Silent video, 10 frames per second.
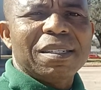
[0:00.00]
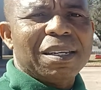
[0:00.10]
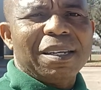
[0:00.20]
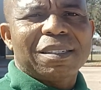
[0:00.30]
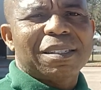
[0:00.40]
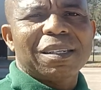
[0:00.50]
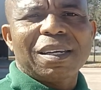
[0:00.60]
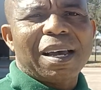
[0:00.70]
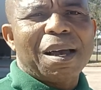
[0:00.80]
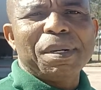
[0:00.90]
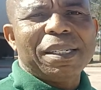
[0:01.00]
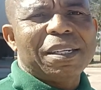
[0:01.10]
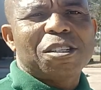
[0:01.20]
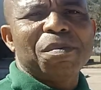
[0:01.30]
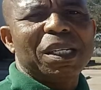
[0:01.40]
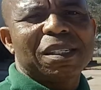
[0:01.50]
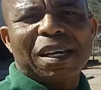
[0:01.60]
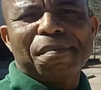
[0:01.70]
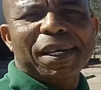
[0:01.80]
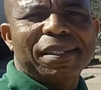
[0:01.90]
The speed is
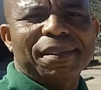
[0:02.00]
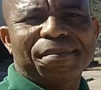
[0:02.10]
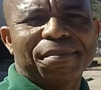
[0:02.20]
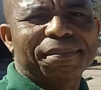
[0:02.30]
amazing.